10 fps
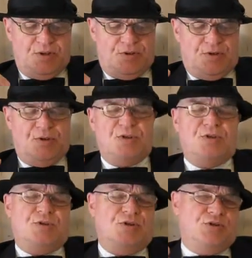
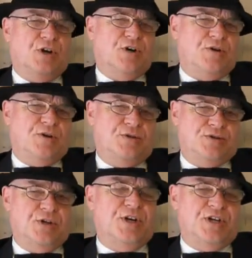the
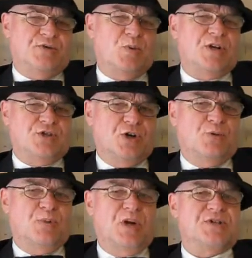Chinese
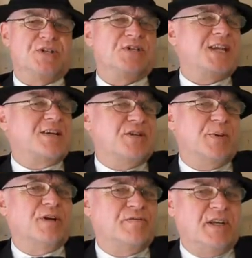one-child policy has actually
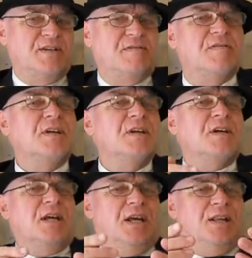been effective.
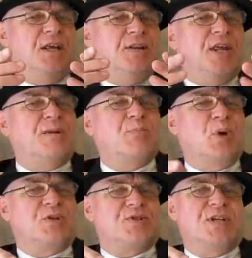And that
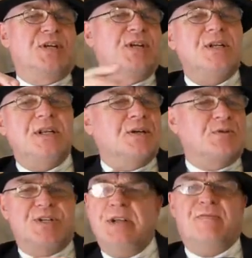policy in India
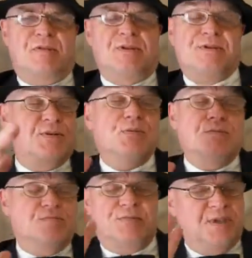was never,
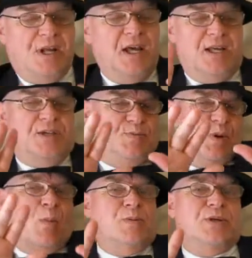still today, is
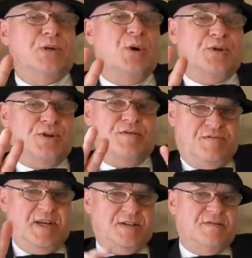probably not
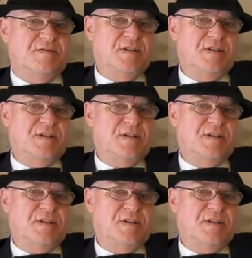effective.